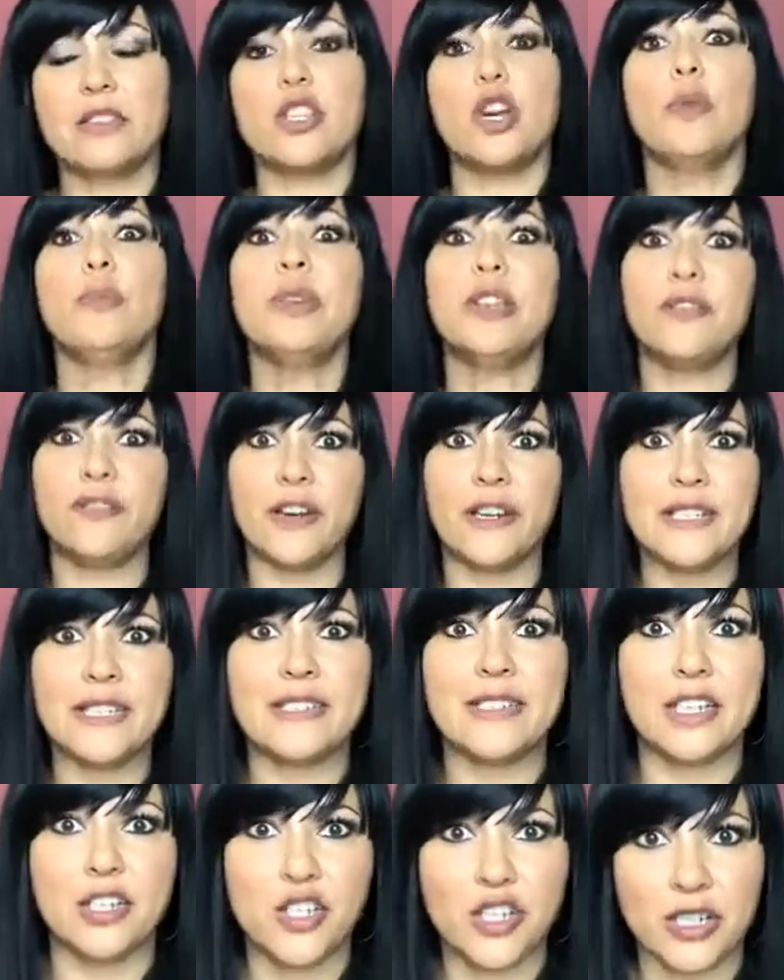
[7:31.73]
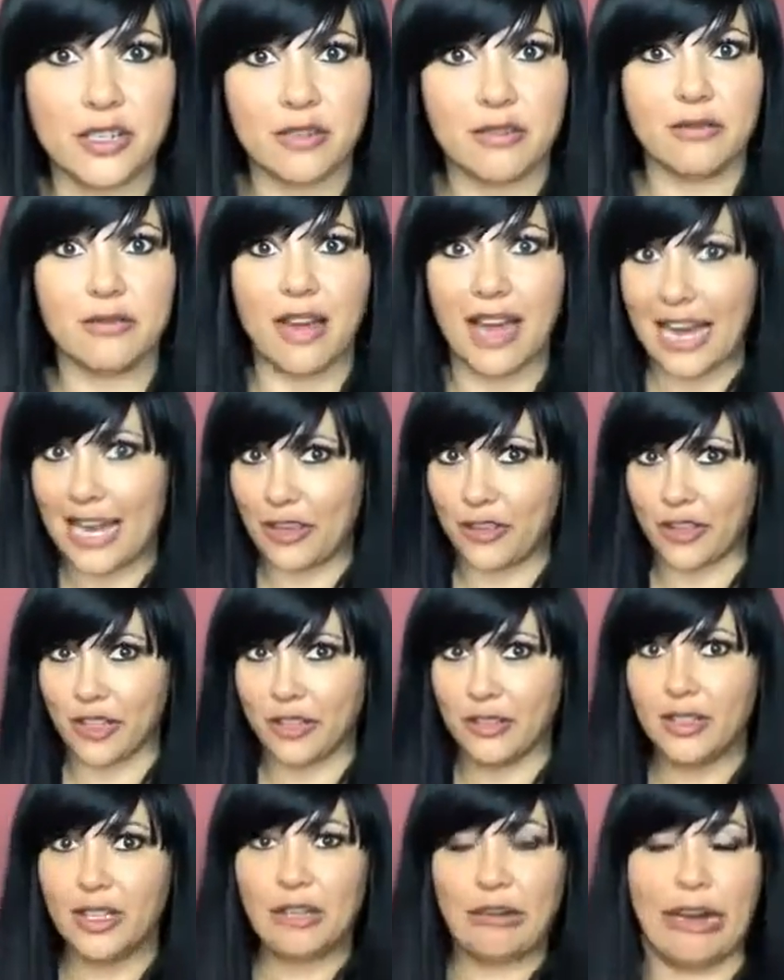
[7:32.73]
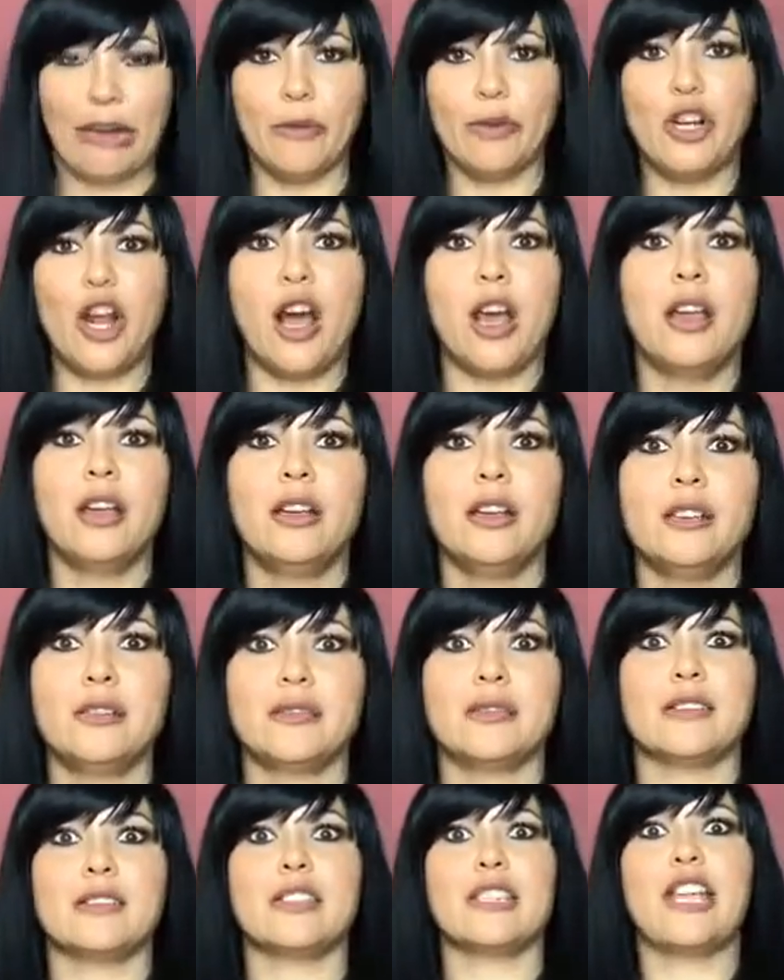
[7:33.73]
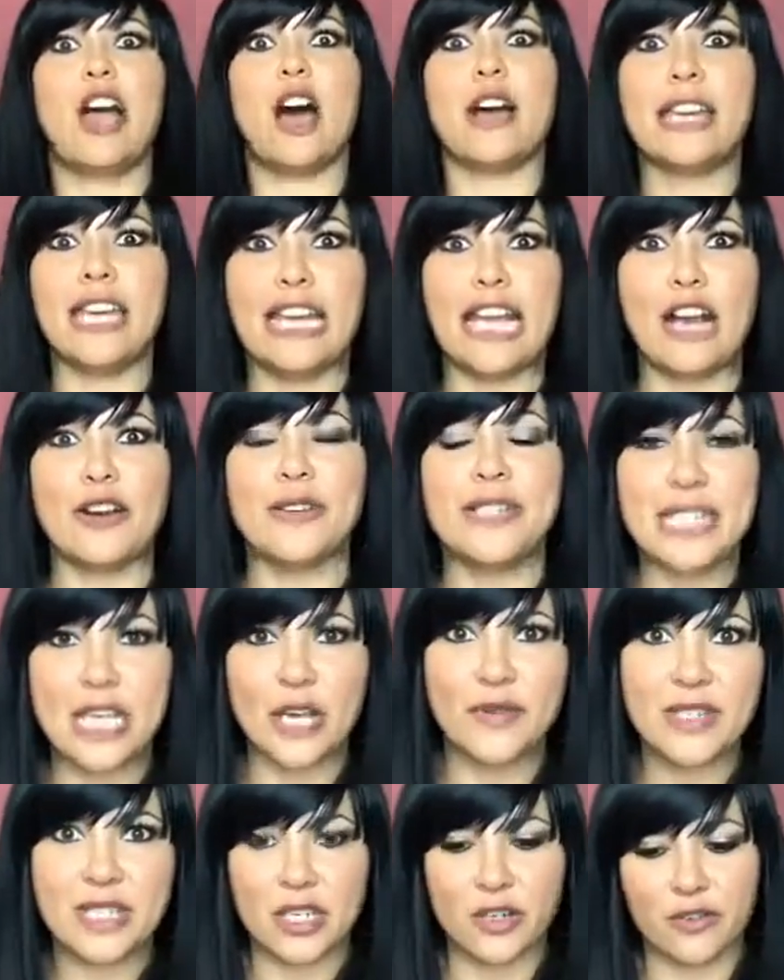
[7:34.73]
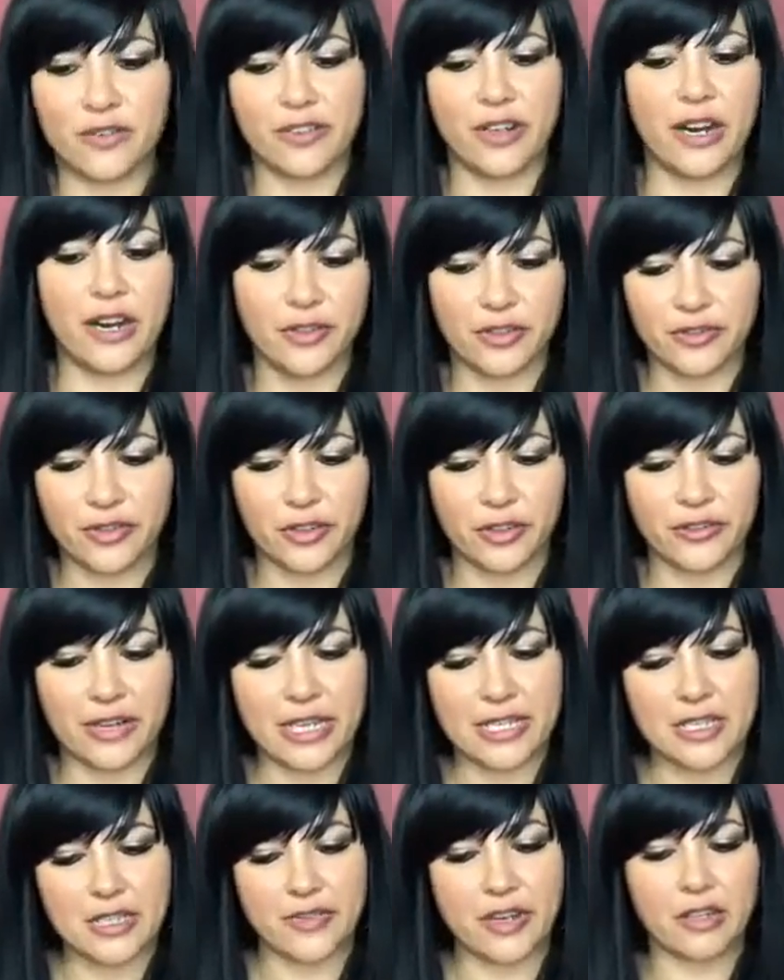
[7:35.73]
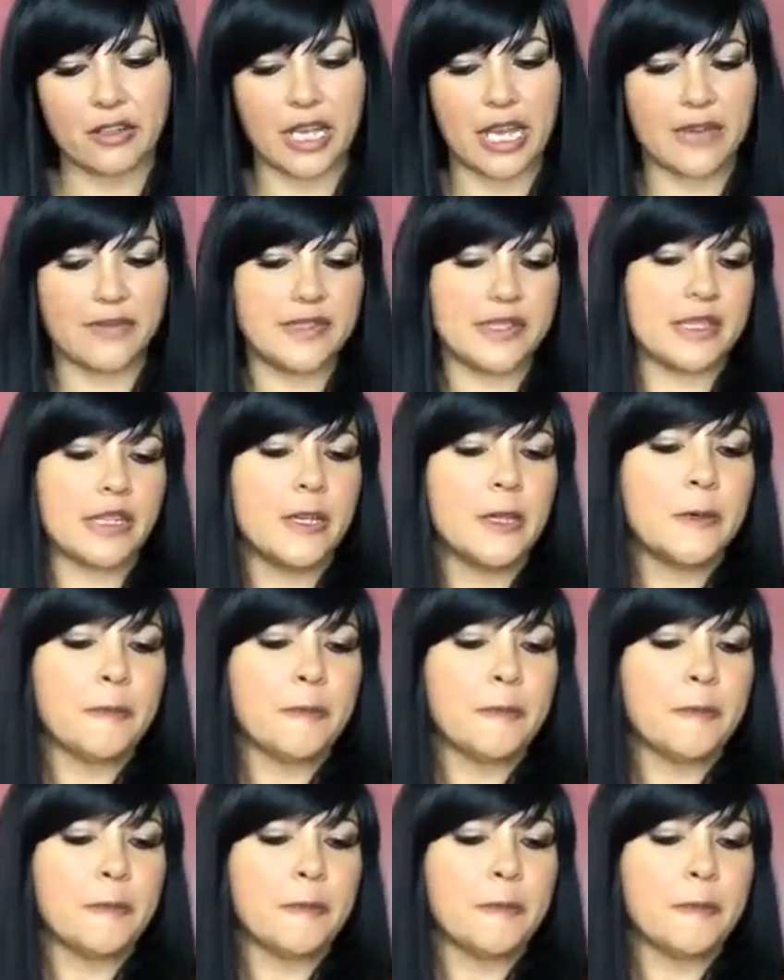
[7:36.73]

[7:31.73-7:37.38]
Don't be afraid to ditch it either, right? We're not locking ourselves in forever for the rest of our lives.